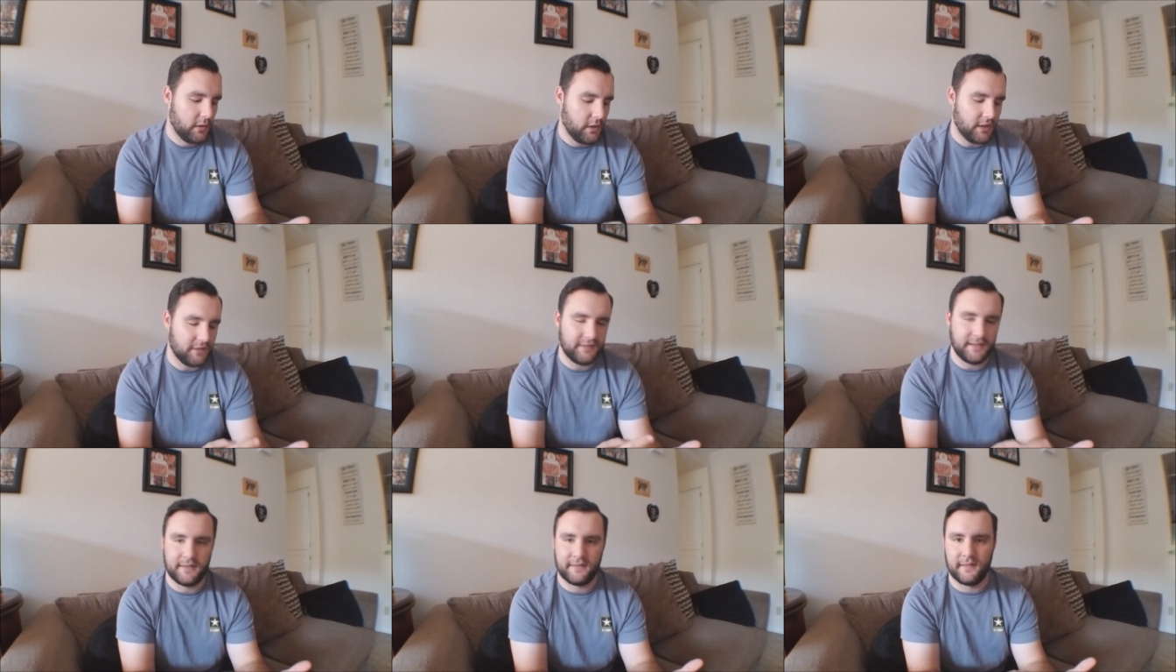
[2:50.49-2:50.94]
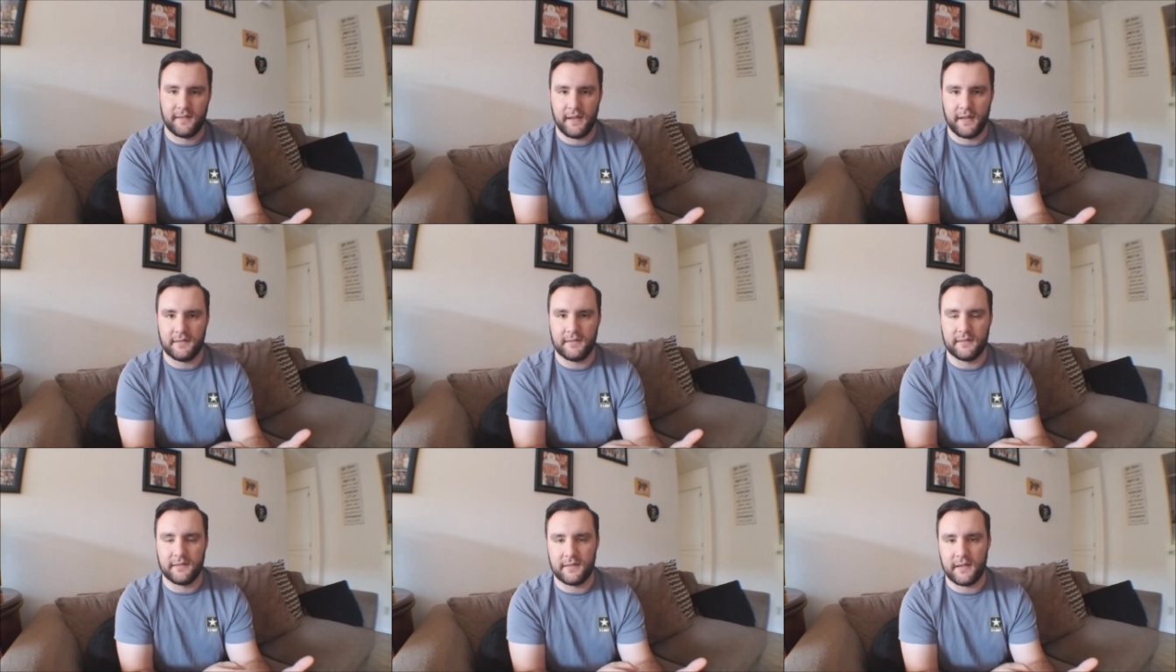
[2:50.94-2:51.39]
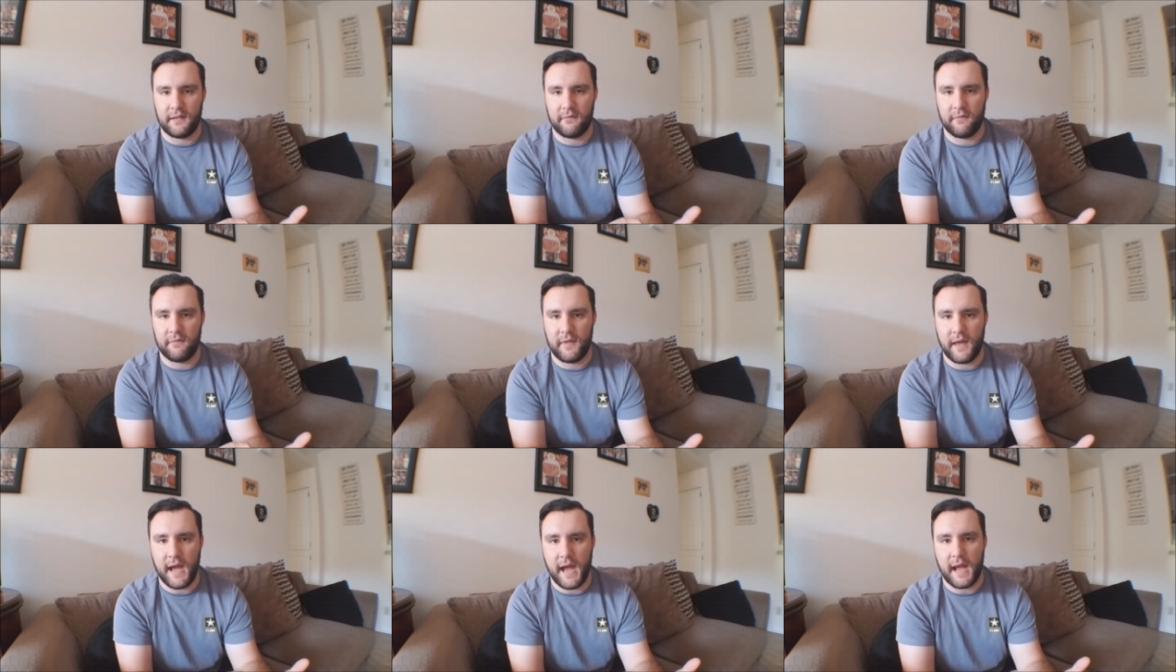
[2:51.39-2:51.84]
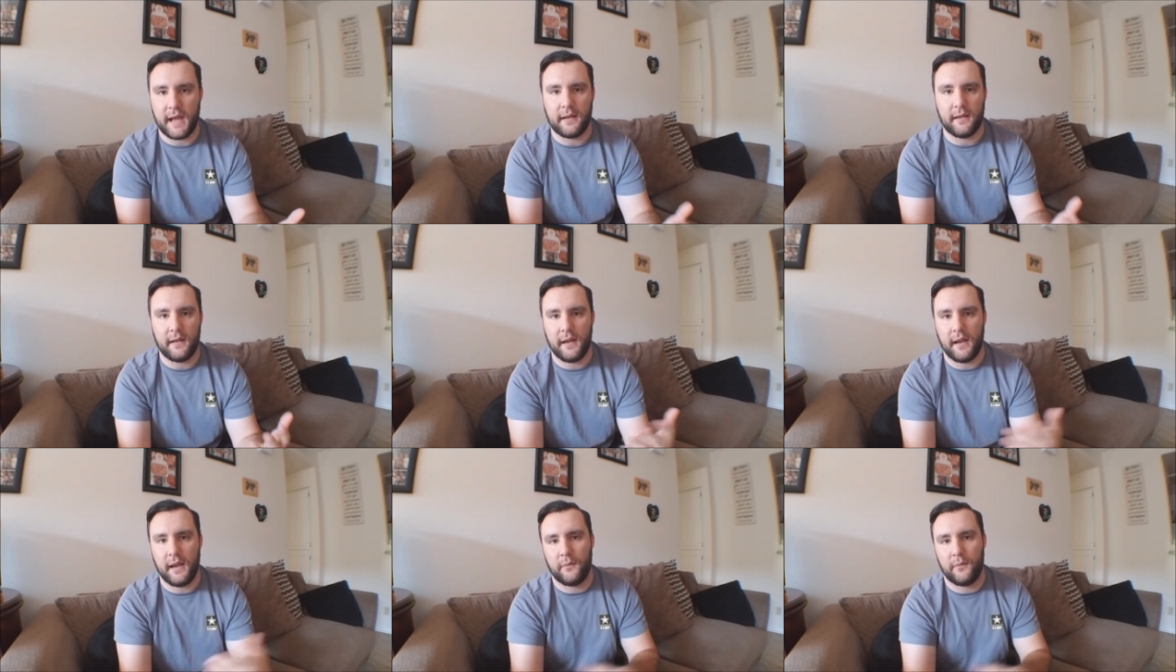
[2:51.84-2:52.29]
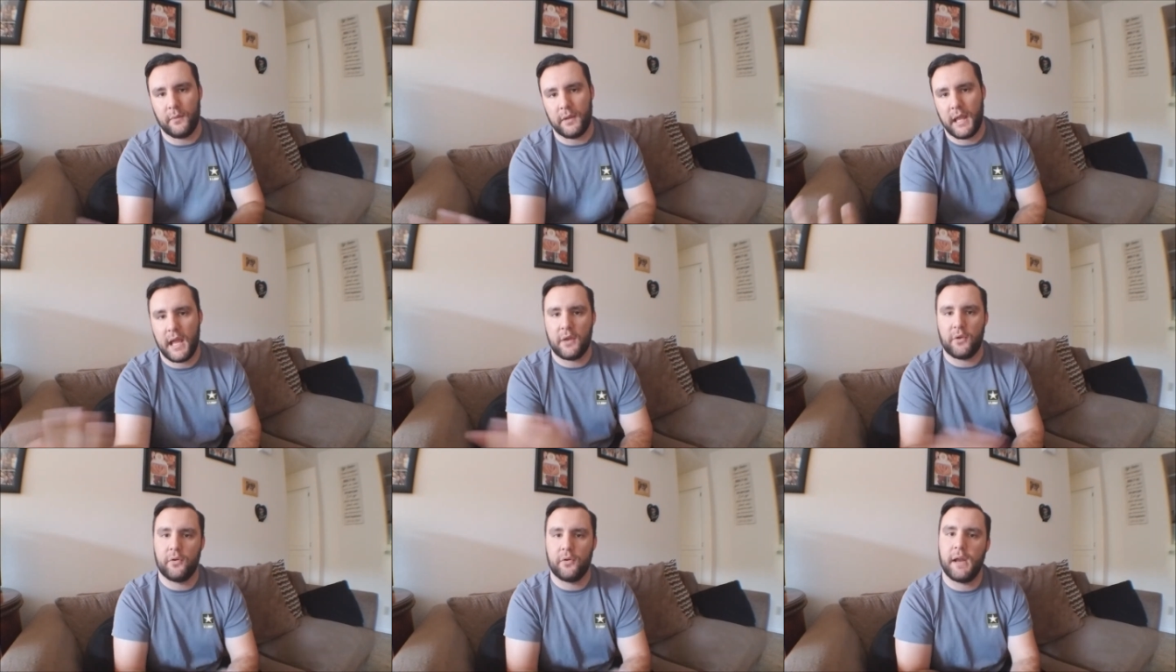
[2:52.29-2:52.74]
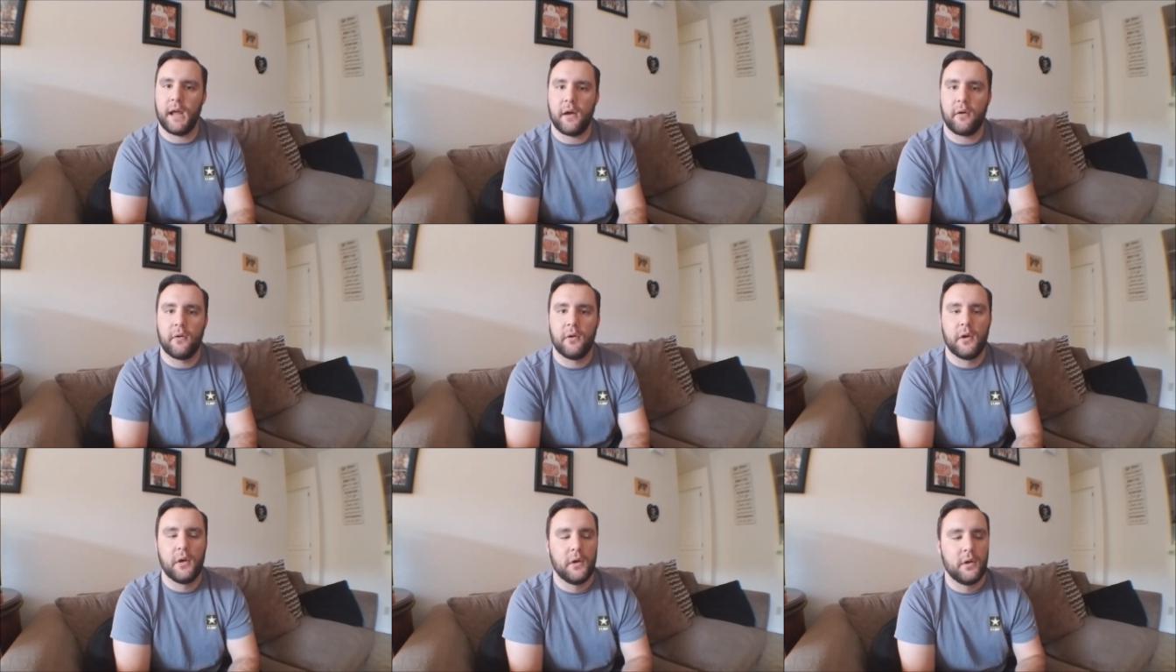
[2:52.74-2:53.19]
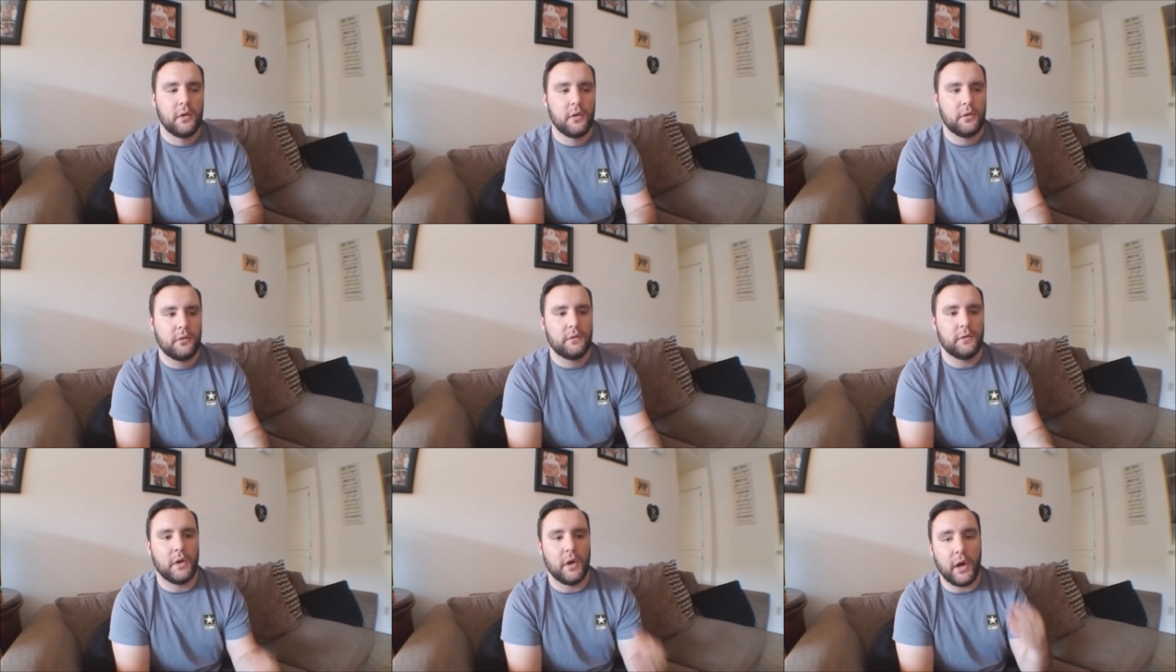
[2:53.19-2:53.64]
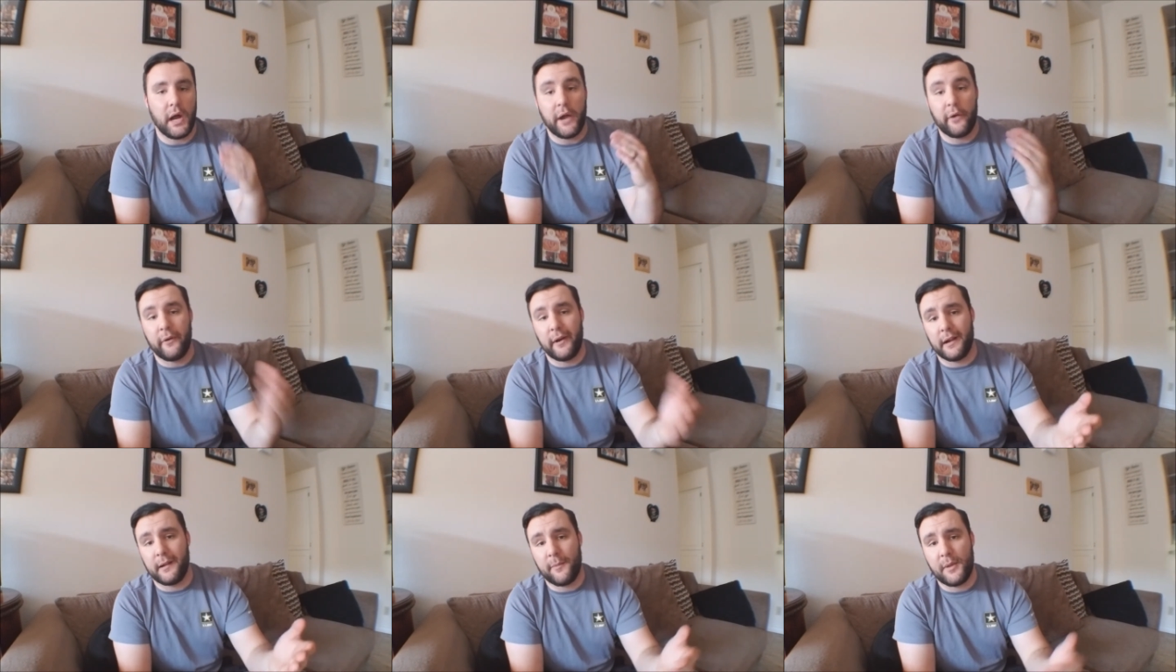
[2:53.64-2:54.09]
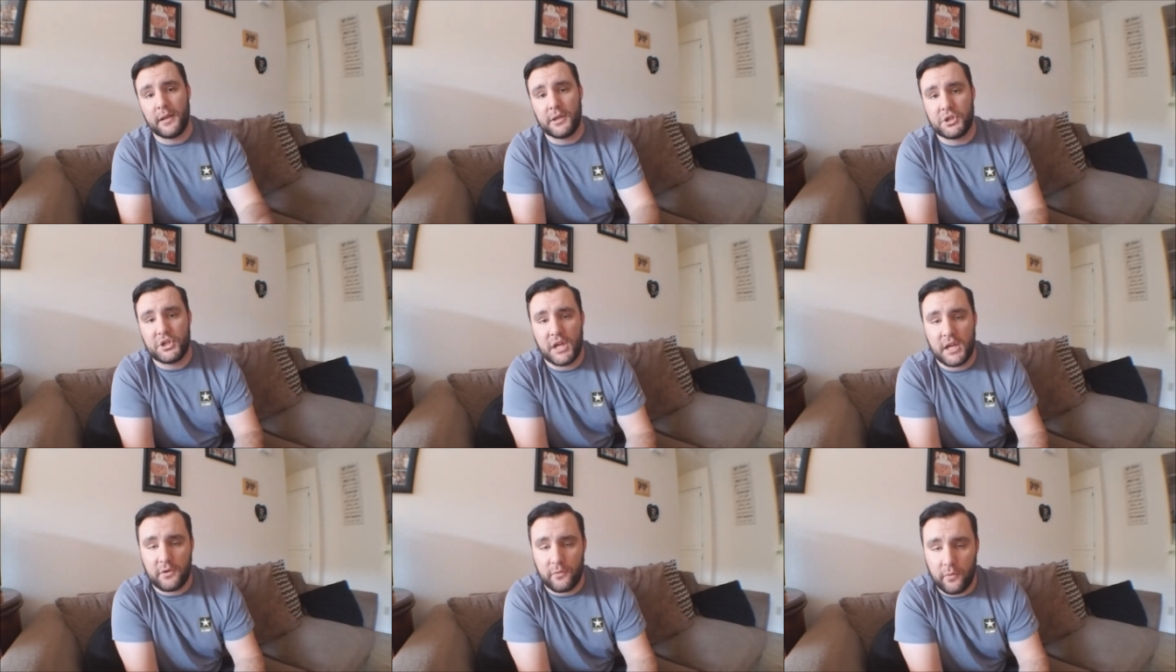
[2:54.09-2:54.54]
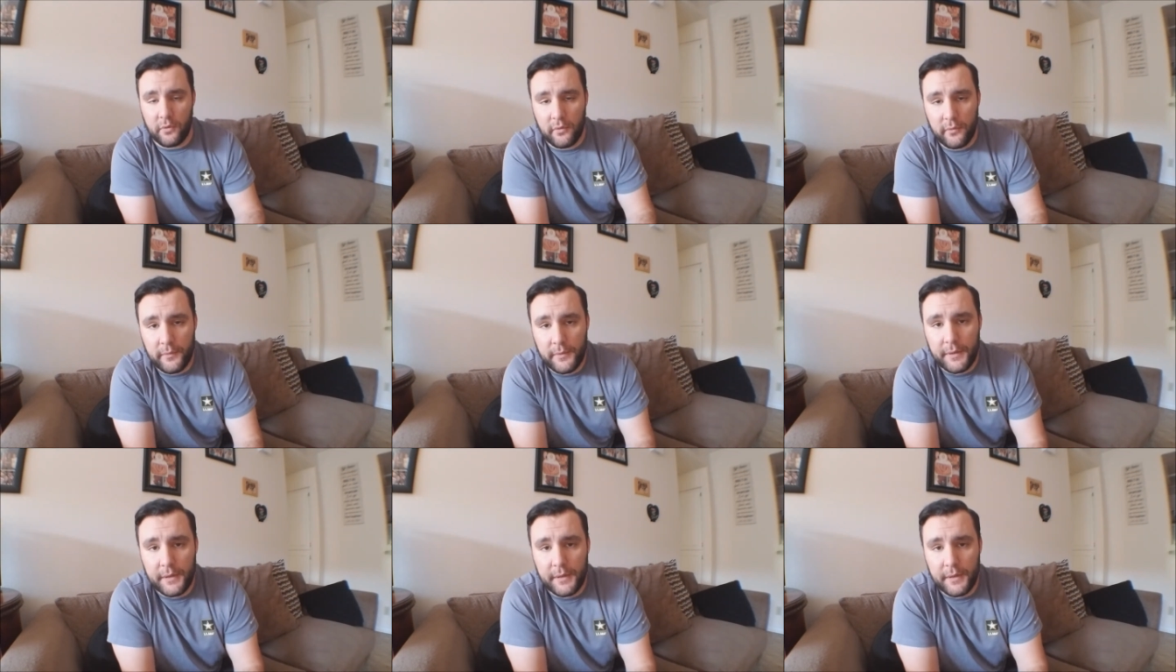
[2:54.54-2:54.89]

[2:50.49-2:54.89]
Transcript: it says this instead of that, and we can't do it now. So I would recommend a general.